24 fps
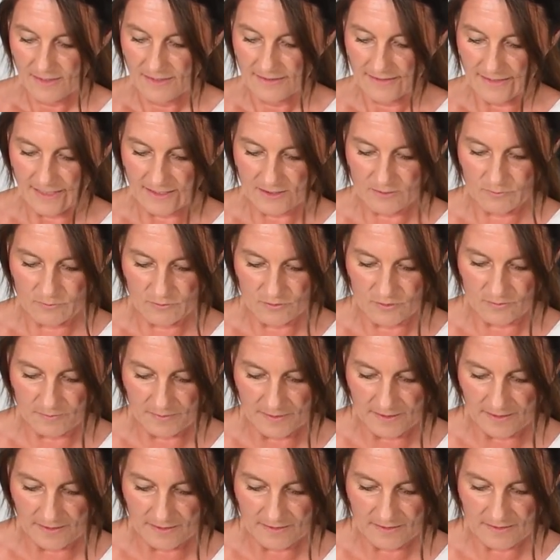that would
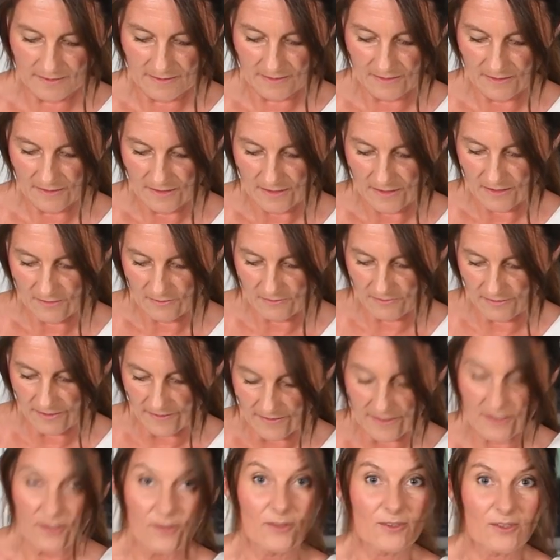be
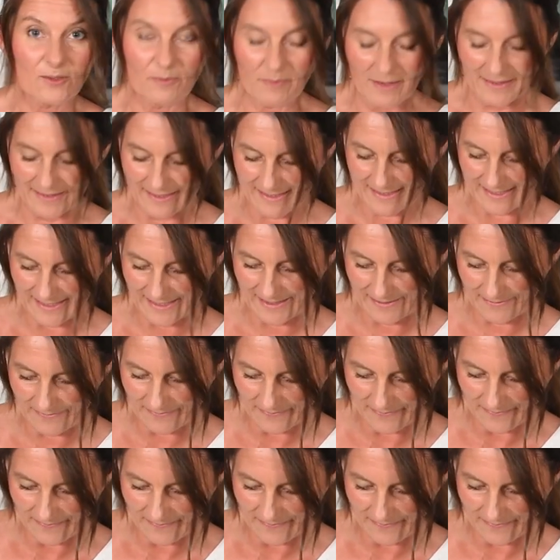very good medicine.